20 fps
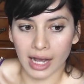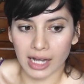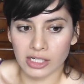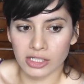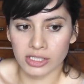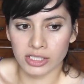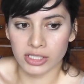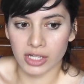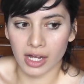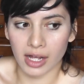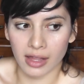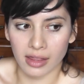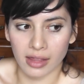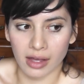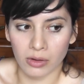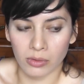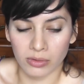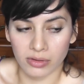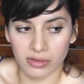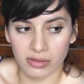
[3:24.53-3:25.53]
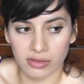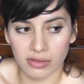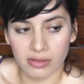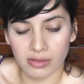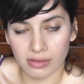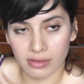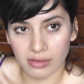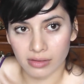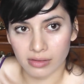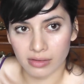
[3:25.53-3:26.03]
I just thought that was
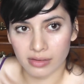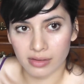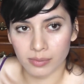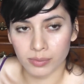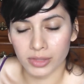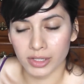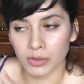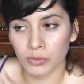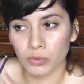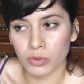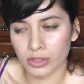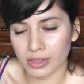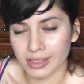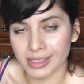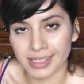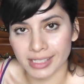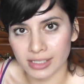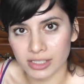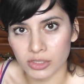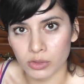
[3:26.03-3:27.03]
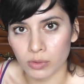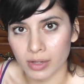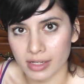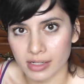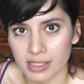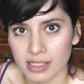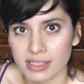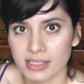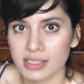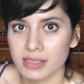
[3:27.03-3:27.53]
something really neat to
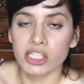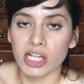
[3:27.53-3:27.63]
witness.